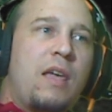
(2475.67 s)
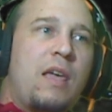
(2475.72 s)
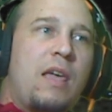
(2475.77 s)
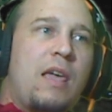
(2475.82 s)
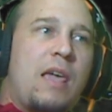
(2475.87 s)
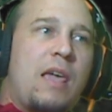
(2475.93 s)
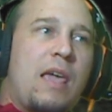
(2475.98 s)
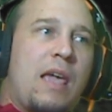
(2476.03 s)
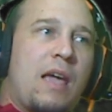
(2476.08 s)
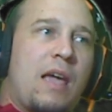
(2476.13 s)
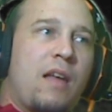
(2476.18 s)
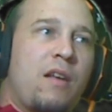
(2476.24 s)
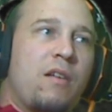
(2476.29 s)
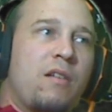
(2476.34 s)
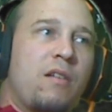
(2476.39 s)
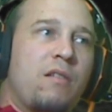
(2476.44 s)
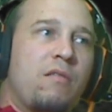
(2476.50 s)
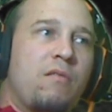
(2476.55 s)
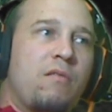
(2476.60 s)

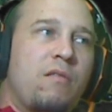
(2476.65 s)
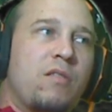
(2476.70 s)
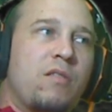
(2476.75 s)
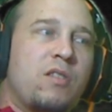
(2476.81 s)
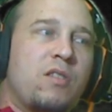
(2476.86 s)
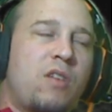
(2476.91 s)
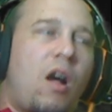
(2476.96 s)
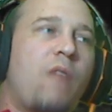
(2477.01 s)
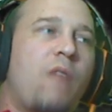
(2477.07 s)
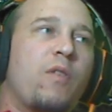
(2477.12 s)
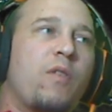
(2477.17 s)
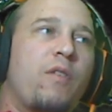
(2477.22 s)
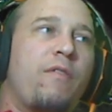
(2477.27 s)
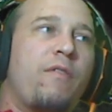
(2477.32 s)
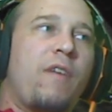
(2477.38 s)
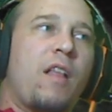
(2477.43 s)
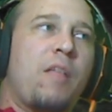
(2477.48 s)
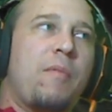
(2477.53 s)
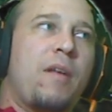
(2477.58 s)
in software
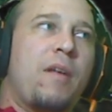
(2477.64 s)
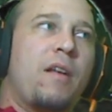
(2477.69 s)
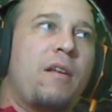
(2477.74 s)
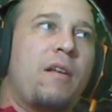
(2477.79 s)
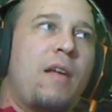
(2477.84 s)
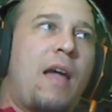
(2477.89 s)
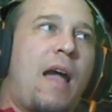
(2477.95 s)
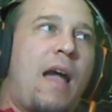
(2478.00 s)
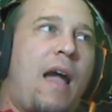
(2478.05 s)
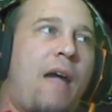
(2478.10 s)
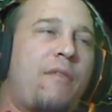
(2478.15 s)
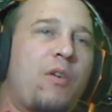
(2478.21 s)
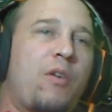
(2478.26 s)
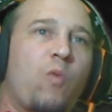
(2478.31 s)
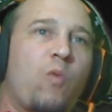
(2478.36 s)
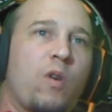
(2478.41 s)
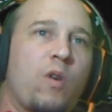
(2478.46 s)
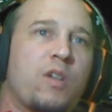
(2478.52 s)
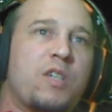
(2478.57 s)
development,
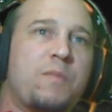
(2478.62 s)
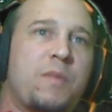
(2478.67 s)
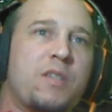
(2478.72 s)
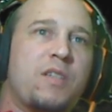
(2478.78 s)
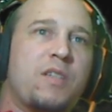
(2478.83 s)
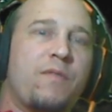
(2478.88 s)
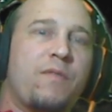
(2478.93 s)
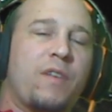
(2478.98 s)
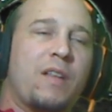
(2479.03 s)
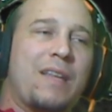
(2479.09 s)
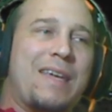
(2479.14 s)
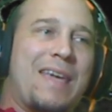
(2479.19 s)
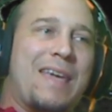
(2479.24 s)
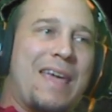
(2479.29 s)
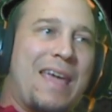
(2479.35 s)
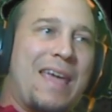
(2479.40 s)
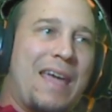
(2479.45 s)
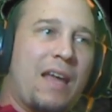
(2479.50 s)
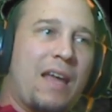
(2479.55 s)
having worked specifically
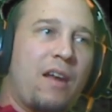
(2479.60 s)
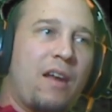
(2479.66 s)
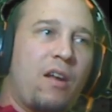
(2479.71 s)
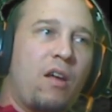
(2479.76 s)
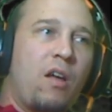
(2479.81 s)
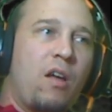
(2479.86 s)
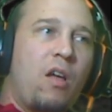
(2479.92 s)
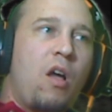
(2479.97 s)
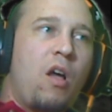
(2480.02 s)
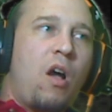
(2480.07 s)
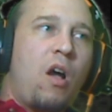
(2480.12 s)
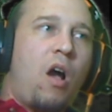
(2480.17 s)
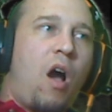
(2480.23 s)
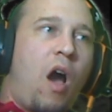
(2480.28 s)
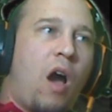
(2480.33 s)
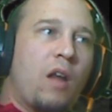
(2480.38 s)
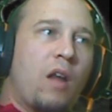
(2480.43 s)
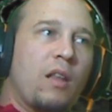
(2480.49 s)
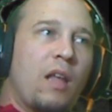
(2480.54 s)
in
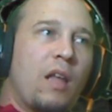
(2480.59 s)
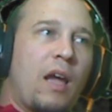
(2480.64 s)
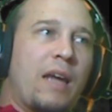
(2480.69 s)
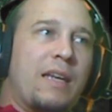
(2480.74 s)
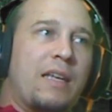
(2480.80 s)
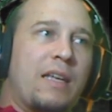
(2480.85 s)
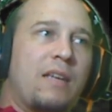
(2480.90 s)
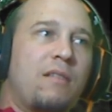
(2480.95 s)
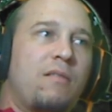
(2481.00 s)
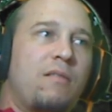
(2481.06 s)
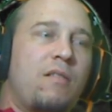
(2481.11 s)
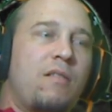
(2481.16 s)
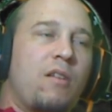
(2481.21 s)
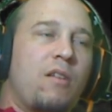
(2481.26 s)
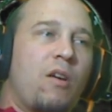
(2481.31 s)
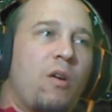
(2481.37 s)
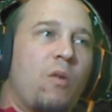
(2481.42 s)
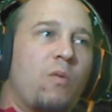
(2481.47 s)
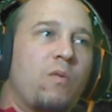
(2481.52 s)
online,
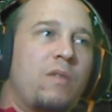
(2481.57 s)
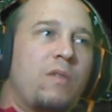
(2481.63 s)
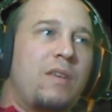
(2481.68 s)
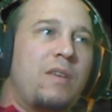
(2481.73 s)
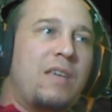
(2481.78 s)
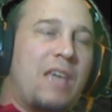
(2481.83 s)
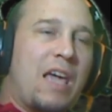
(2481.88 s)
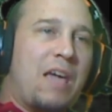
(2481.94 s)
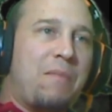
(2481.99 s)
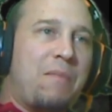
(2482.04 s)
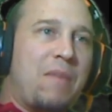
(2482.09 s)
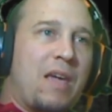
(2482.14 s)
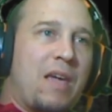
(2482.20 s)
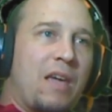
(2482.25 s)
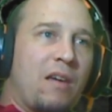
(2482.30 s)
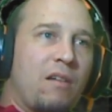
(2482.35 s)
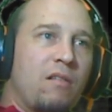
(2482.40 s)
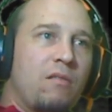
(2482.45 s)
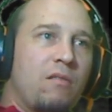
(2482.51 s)

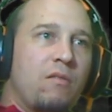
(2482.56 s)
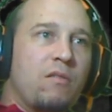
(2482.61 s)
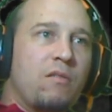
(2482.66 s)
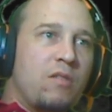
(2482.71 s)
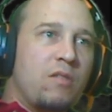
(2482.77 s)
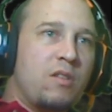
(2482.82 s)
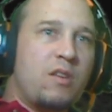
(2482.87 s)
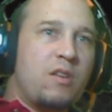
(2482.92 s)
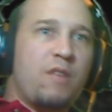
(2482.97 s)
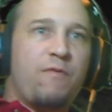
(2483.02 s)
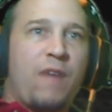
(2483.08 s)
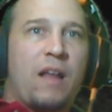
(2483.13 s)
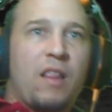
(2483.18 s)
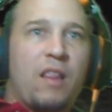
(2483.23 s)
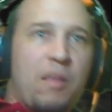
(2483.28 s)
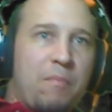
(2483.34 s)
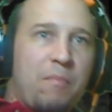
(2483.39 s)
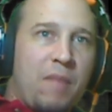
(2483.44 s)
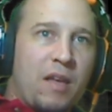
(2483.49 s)
gaming
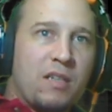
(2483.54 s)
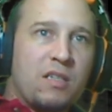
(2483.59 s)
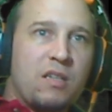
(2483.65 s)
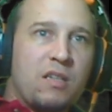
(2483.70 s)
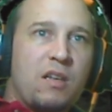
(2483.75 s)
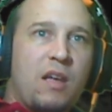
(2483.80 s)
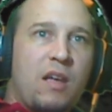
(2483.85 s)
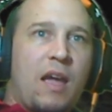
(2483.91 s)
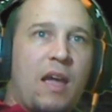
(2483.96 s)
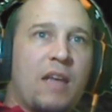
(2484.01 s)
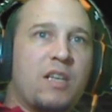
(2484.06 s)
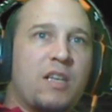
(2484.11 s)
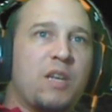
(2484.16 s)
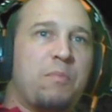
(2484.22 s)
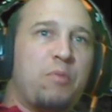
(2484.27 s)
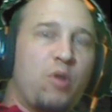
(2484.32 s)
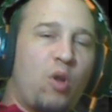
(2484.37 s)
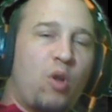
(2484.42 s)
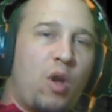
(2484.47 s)
development and
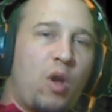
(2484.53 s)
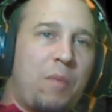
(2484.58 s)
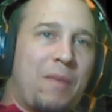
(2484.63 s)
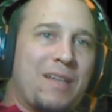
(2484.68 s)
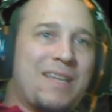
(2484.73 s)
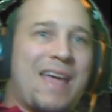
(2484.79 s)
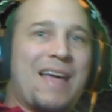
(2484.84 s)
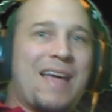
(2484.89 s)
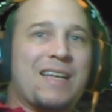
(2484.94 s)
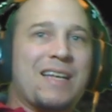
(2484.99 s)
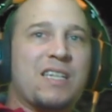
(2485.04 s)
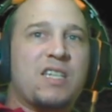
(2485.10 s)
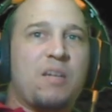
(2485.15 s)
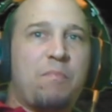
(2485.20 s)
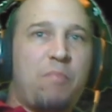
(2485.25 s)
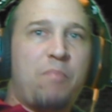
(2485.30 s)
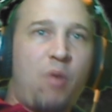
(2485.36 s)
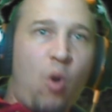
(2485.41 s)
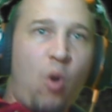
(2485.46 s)
deployment and
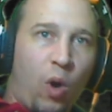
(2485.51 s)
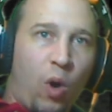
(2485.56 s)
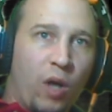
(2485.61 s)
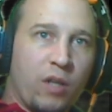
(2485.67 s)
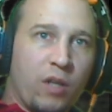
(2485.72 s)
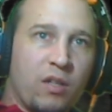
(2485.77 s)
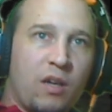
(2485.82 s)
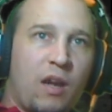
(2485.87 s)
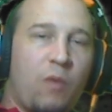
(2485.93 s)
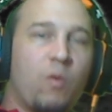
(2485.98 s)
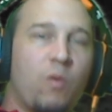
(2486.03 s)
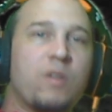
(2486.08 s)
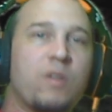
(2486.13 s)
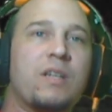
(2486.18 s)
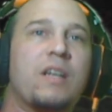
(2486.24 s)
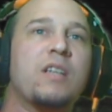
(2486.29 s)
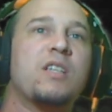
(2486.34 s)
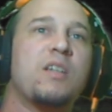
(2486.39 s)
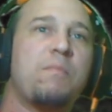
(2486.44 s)
support, I worked
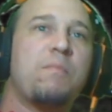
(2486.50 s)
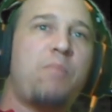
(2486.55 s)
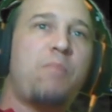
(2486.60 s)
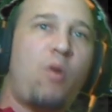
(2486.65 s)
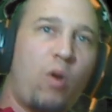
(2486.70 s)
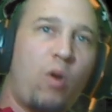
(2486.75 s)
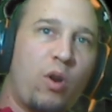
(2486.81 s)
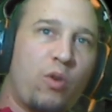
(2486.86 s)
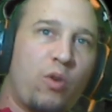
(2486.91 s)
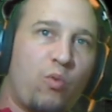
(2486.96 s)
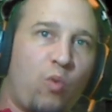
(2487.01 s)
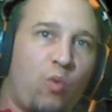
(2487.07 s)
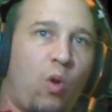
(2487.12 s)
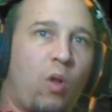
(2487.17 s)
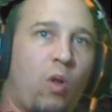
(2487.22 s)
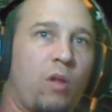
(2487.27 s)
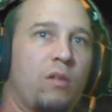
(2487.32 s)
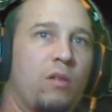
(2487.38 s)
in a support role.